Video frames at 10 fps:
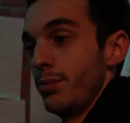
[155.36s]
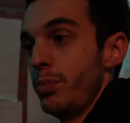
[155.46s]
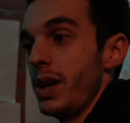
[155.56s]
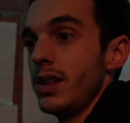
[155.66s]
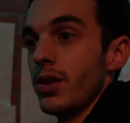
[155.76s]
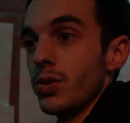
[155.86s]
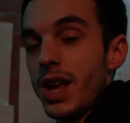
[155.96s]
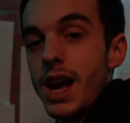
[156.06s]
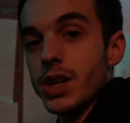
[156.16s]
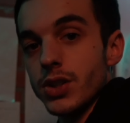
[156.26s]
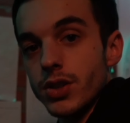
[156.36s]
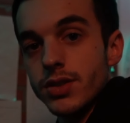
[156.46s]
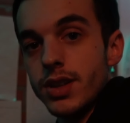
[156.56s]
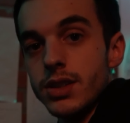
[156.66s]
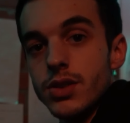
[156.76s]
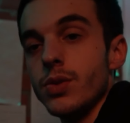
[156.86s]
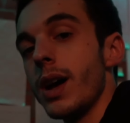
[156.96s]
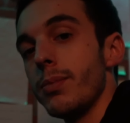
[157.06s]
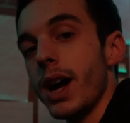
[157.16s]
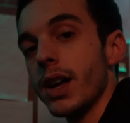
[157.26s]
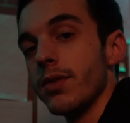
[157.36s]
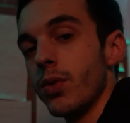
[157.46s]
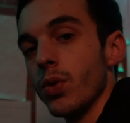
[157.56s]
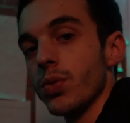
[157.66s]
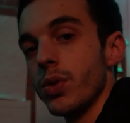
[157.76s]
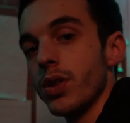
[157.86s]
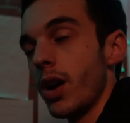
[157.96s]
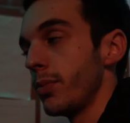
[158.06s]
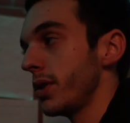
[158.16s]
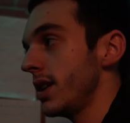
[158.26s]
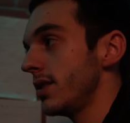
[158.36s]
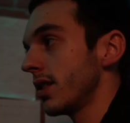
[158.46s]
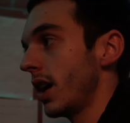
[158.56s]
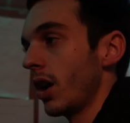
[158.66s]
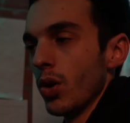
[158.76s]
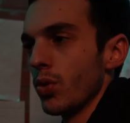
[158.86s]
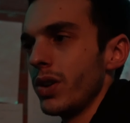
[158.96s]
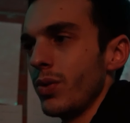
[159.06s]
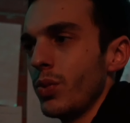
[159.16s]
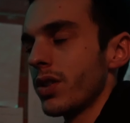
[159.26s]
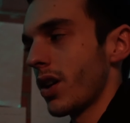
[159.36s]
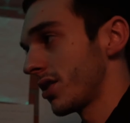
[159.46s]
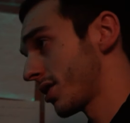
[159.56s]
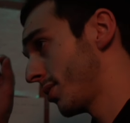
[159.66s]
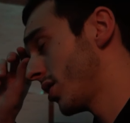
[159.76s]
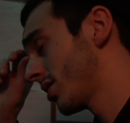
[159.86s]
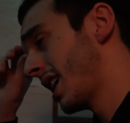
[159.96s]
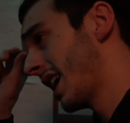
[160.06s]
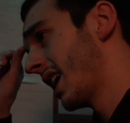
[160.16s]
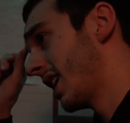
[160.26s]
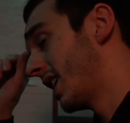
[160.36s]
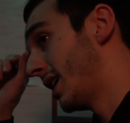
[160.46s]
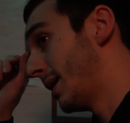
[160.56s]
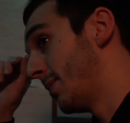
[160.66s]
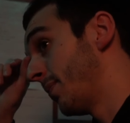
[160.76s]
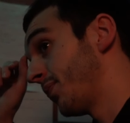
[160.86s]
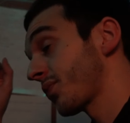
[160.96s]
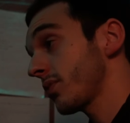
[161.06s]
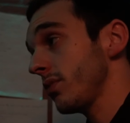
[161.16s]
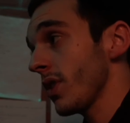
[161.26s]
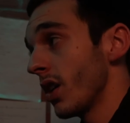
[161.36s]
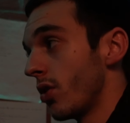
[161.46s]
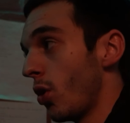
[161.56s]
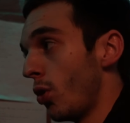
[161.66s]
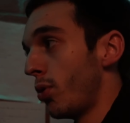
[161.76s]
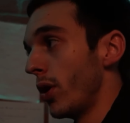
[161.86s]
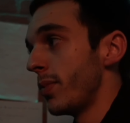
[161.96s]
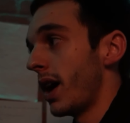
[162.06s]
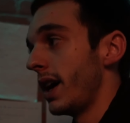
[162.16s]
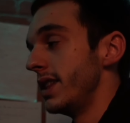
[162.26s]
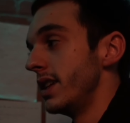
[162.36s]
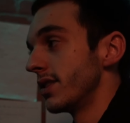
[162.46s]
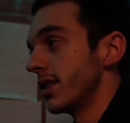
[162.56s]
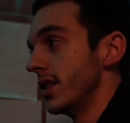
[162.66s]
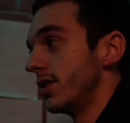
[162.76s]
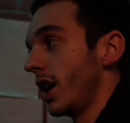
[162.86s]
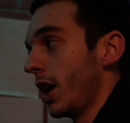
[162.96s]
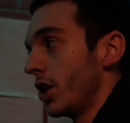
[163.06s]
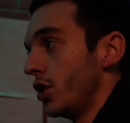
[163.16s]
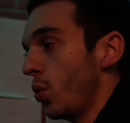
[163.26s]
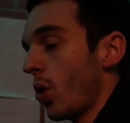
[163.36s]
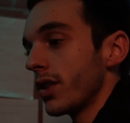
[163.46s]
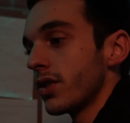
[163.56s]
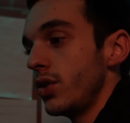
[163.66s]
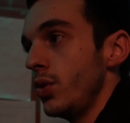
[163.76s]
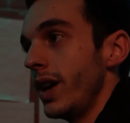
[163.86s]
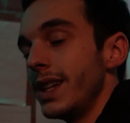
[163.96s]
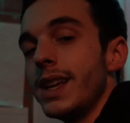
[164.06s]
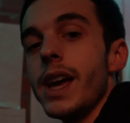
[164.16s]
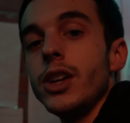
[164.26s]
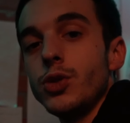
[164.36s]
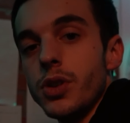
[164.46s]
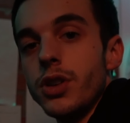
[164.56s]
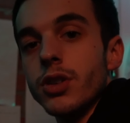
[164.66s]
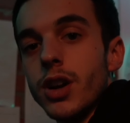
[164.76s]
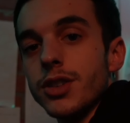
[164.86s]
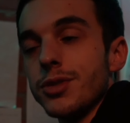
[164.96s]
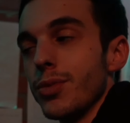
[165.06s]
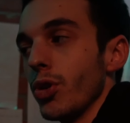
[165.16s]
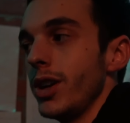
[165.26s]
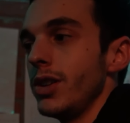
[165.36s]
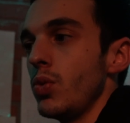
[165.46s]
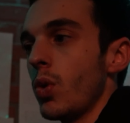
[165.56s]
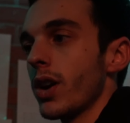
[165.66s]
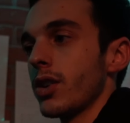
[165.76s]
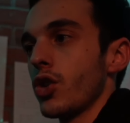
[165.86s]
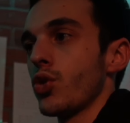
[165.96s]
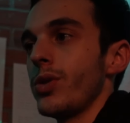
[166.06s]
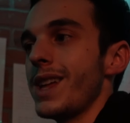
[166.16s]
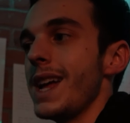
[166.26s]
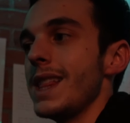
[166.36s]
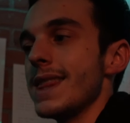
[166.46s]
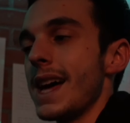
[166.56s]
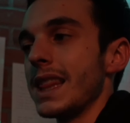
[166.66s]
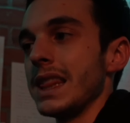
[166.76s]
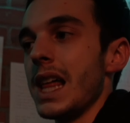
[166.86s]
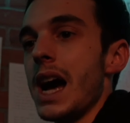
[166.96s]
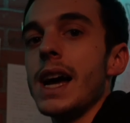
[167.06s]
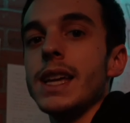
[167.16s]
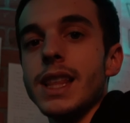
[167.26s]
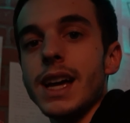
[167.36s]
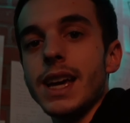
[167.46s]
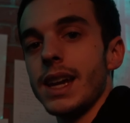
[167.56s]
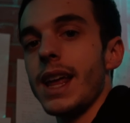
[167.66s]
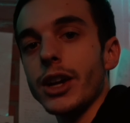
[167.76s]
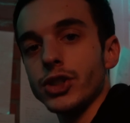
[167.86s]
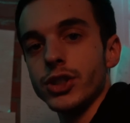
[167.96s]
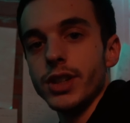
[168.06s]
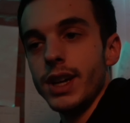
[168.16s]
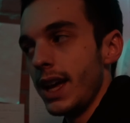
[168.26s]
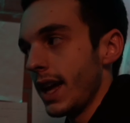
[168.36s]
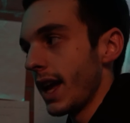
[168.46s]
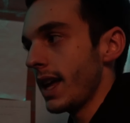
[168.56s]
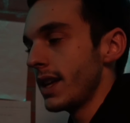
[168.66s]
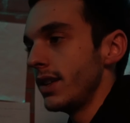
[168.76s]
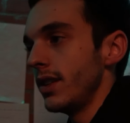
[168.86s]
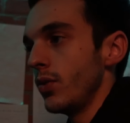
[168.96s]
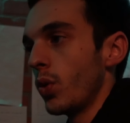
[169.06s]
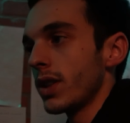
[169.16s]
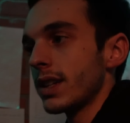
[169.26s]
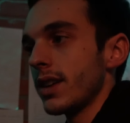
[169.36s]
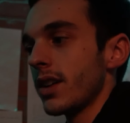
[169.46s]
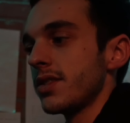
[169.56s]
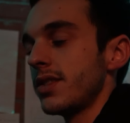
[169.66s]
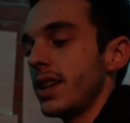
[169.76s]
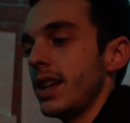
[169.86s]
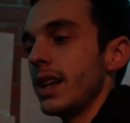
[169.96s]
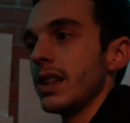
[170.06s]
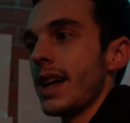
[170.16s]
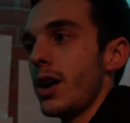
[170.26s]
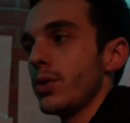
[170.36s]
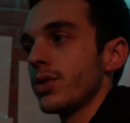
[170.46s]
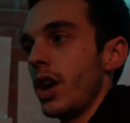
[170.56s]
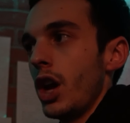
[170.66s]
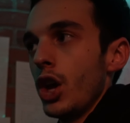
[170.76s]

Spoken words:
being those hecklers that do that back and forth with companies or with customers. The whole point behind this is you want to engage with your customer, and you want to create that line, that connection. And what that does is it allows